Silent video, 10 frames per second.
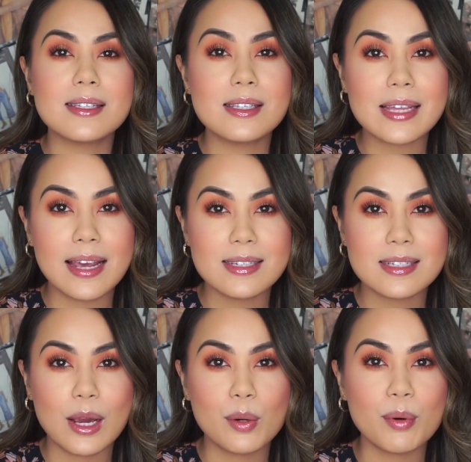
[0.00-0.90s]
this is
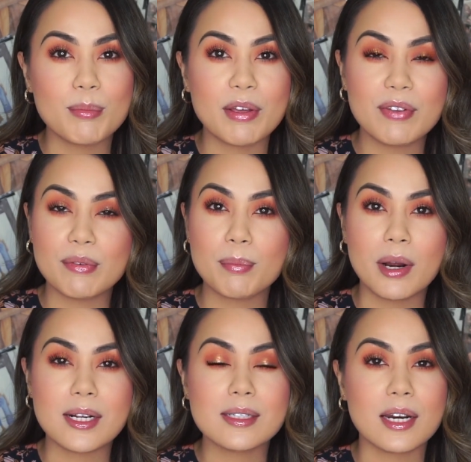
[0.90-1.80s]
hands down one of my favorite
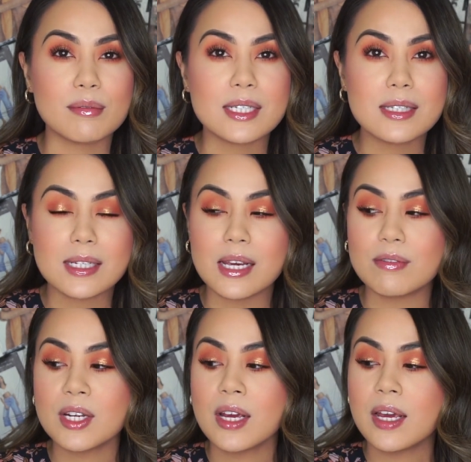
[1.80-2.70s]
products that I
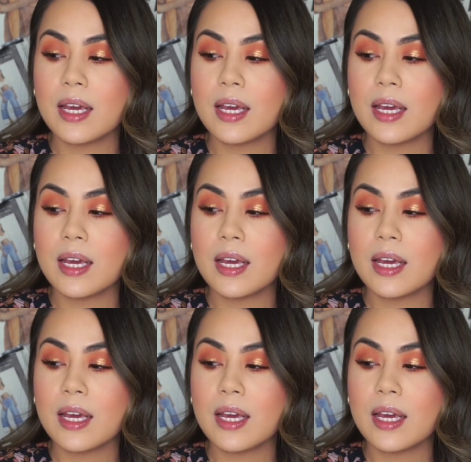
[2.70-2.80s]
received